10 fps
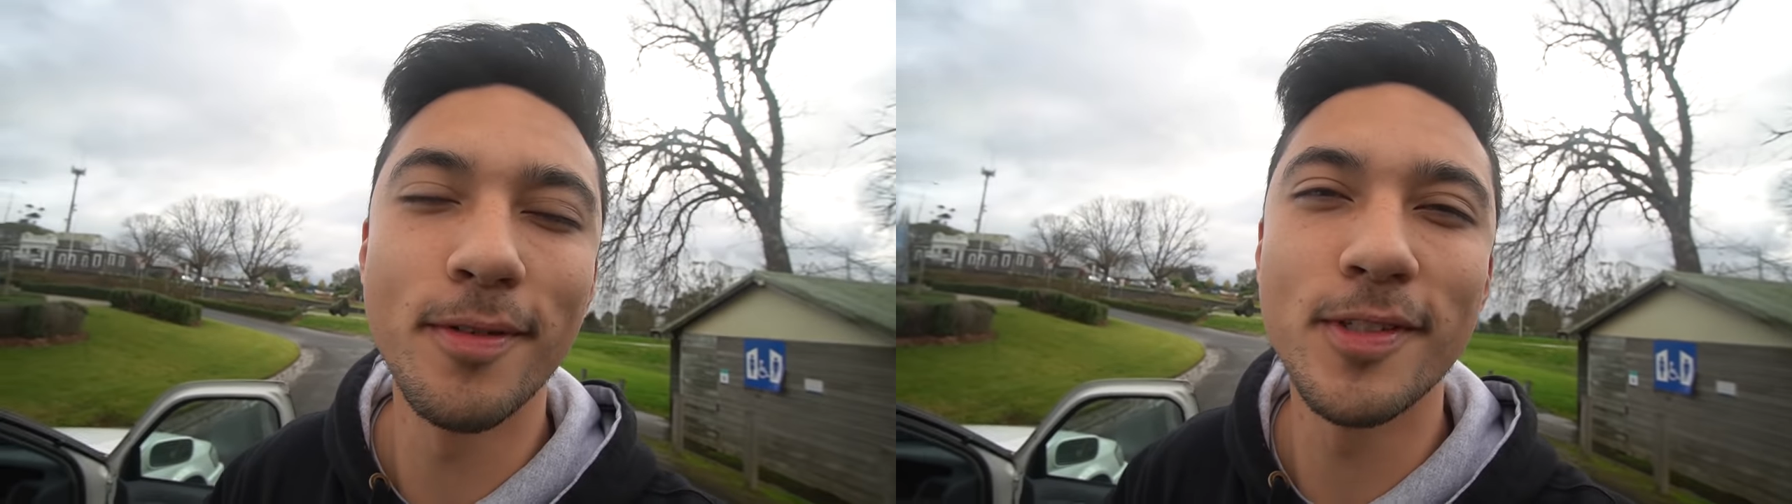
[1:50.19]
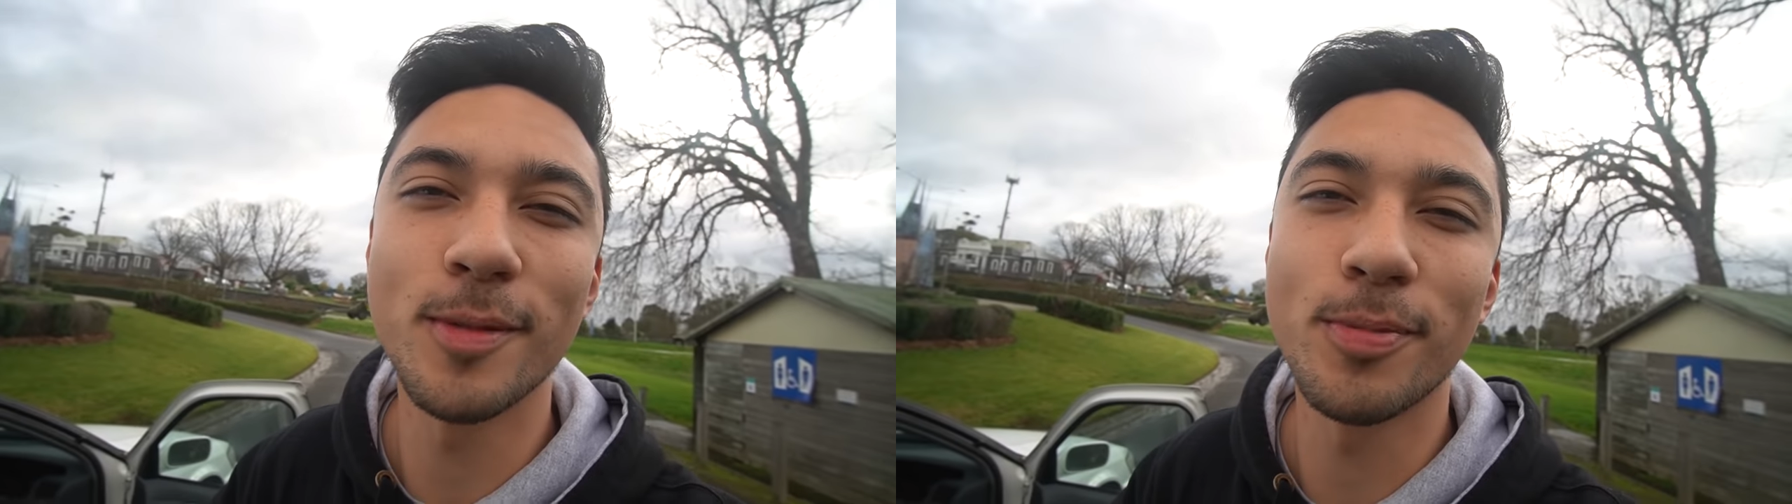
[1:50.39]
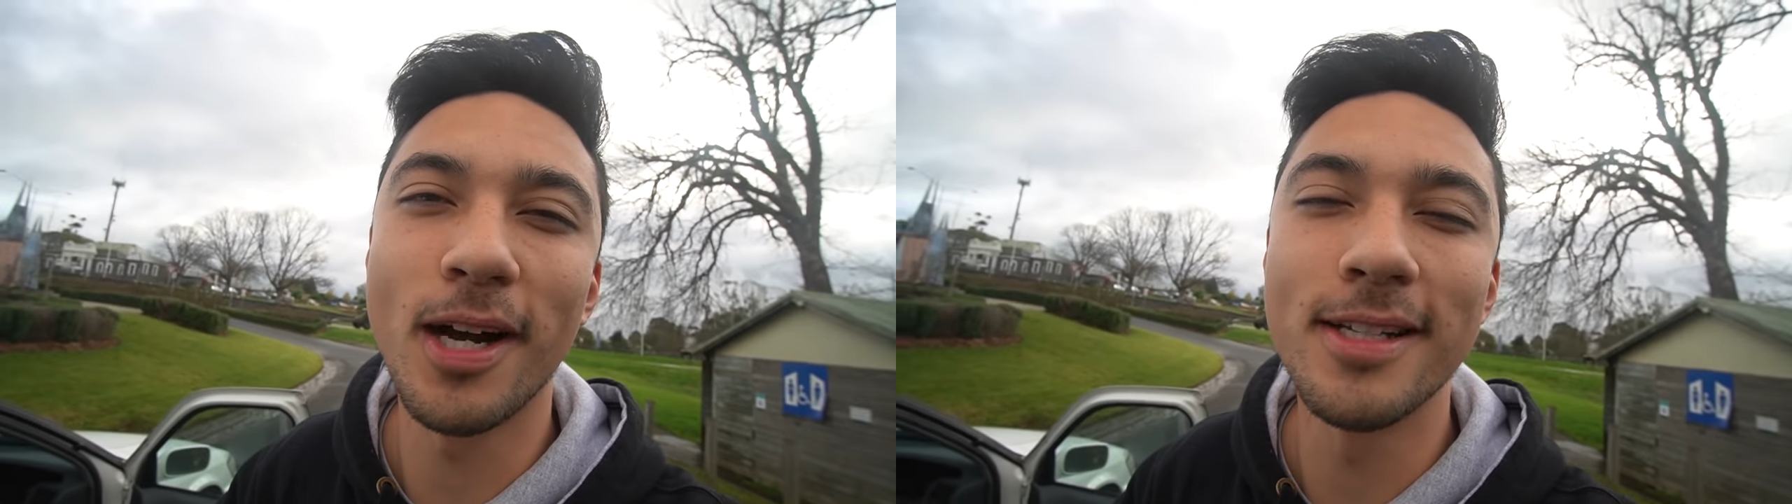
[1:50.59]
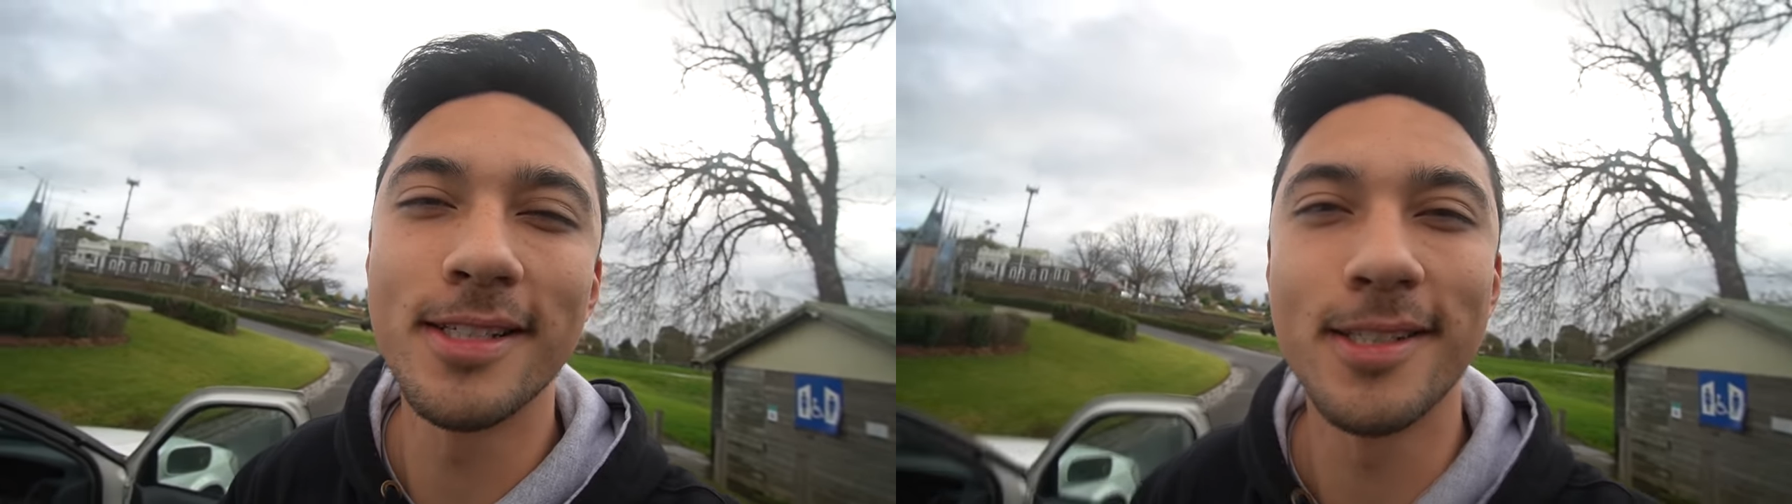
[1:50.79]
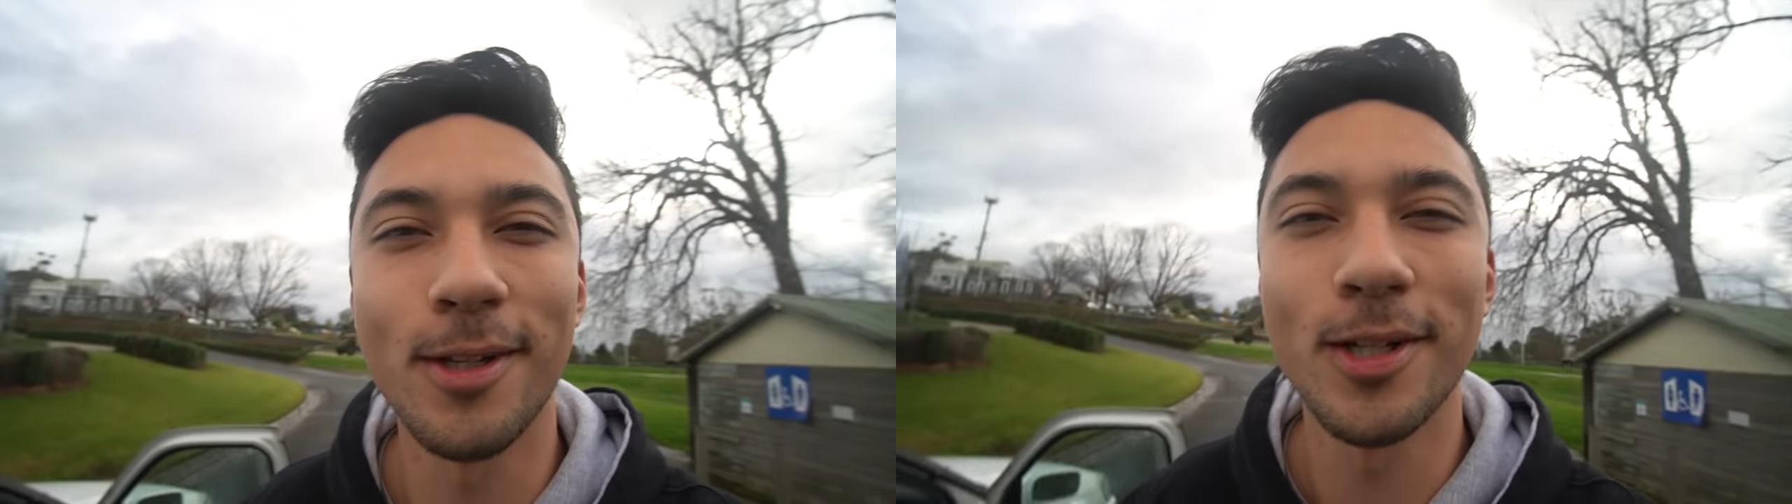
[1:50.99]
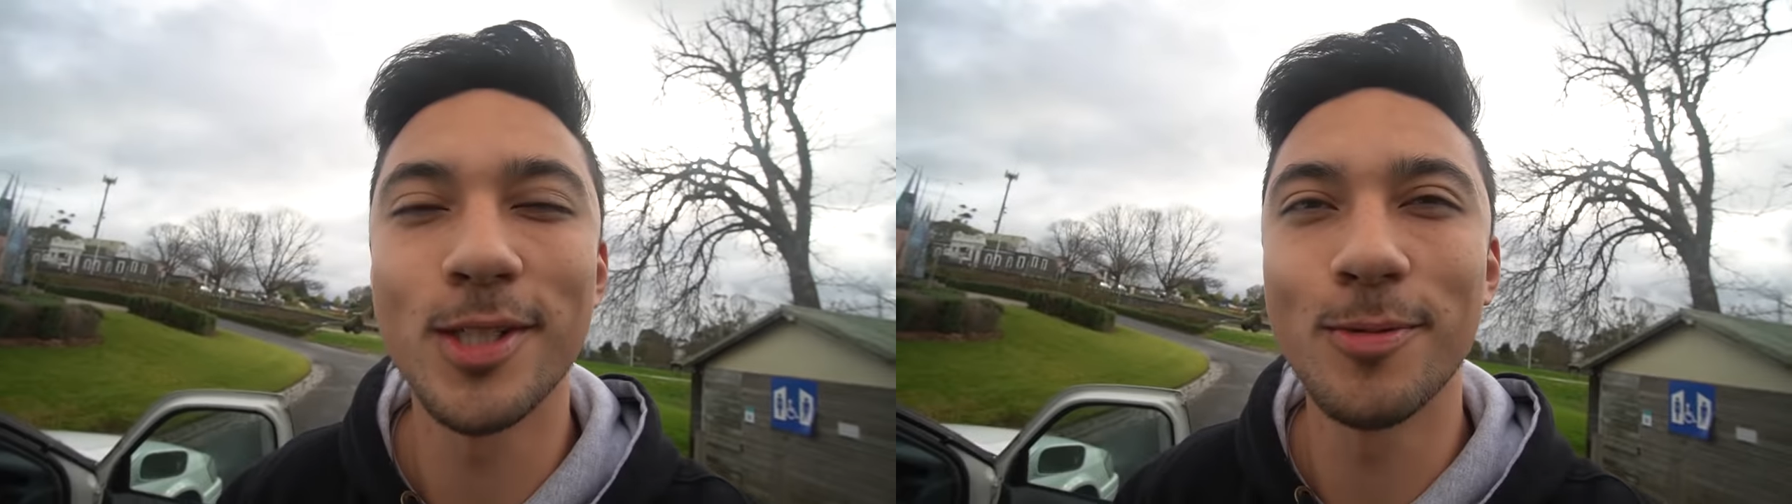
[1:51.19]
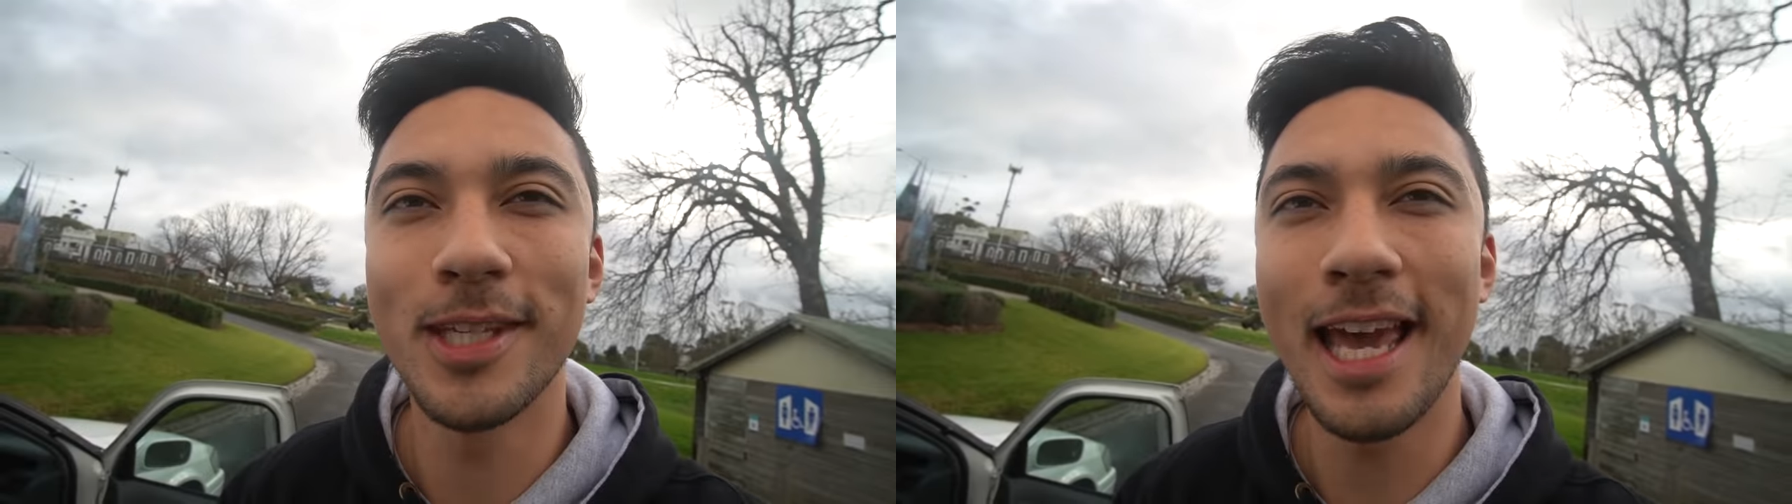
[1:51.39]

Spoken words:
of a surprise as long as we